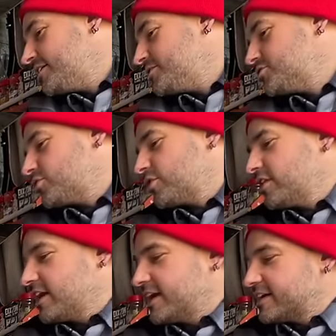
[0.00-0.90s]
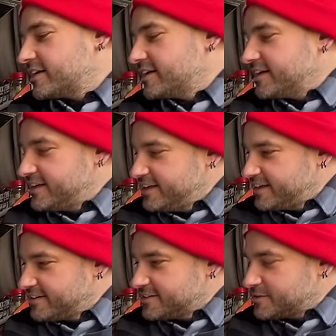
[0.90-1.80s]
drawer liner in
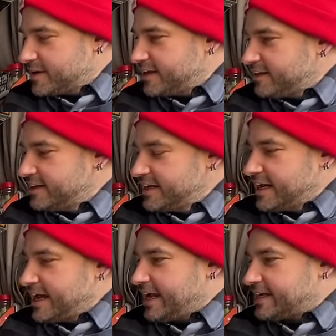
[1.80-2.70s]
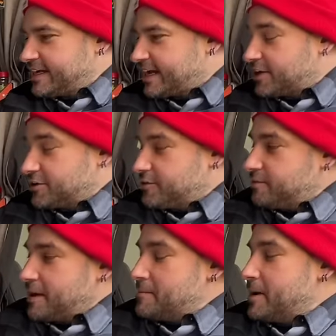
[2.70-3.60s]
here as well. And I, I, don't know,
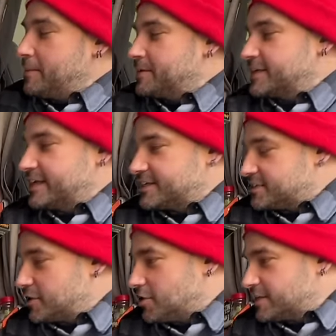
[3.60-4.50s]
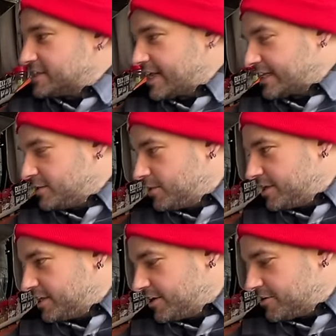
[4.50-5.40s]
my mom could let us know exactly
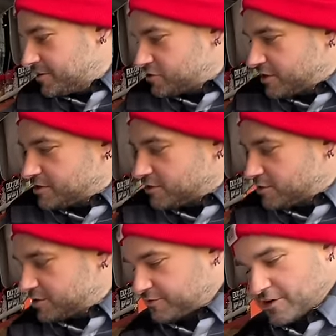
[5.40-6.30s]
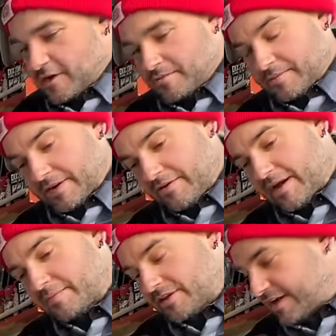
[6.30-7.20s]
what year this dresser was from, but my
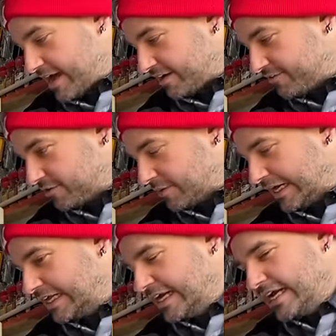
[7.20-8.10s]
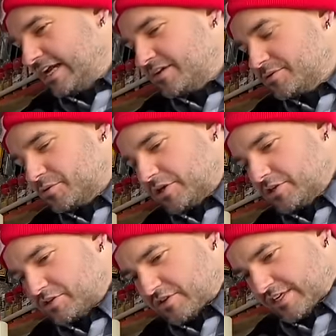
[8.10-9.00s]
grandmother had it for a while. And it was one of
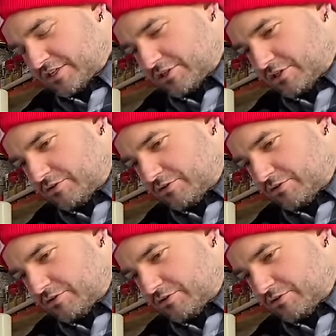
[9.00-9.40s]
those dressers you